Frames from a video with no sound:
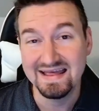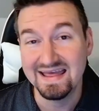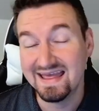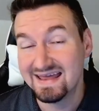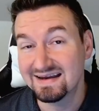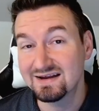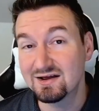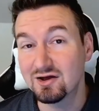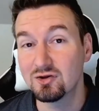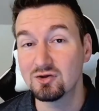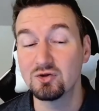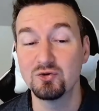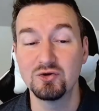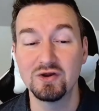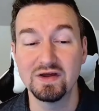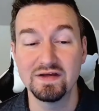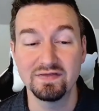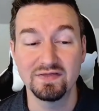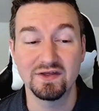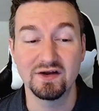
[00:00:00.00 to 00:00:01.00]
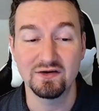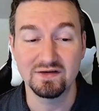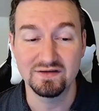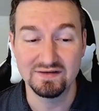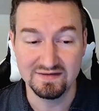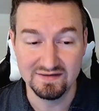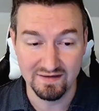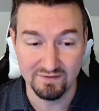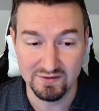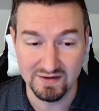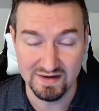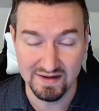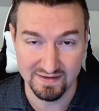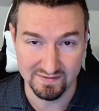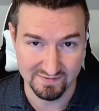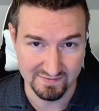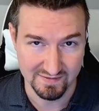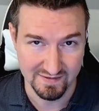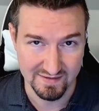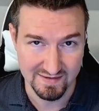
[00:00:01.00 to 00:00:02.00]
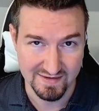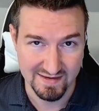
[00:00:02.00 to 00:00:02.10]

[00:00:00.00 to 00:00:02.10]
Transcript: including their dividends.